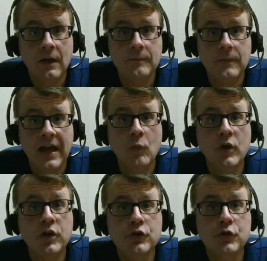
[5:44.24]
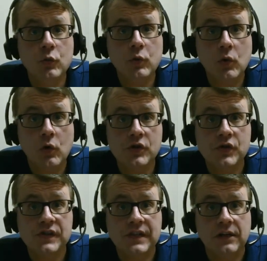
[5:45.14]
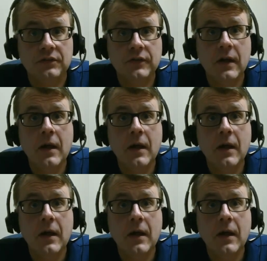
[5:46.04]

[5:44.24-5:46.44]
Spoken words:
And when you do record yourself,